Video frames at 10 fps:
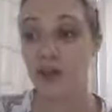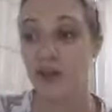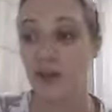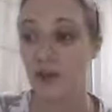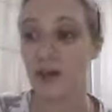
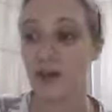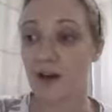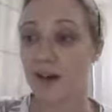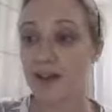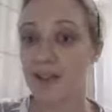John and
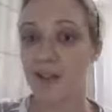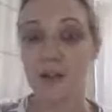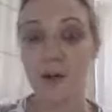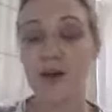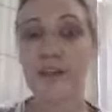I
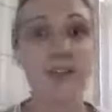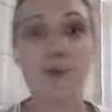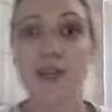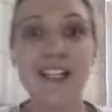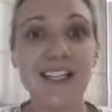worked as a
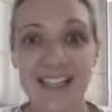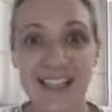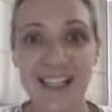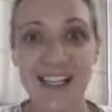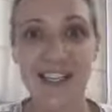brilliant
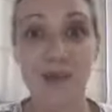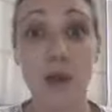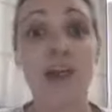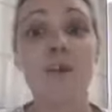team